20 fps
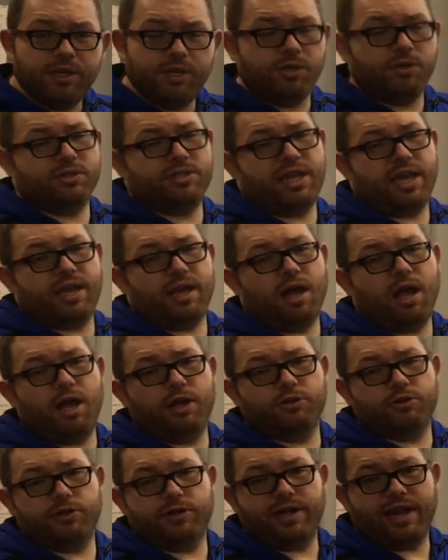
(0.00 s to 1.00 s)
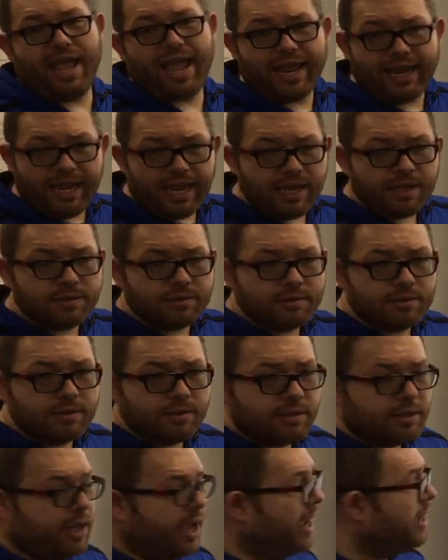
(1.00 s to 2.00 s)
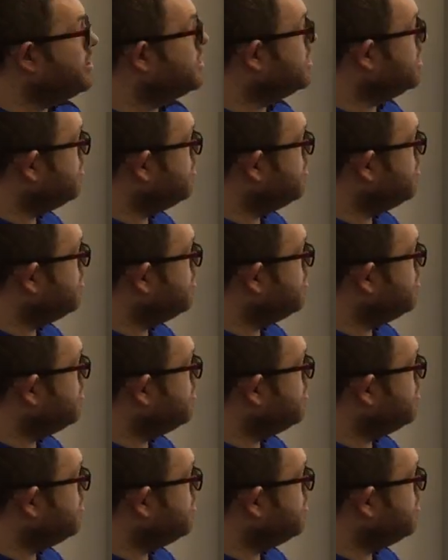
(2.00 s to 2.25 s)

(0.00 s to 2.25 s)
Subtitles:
You'll take 180 and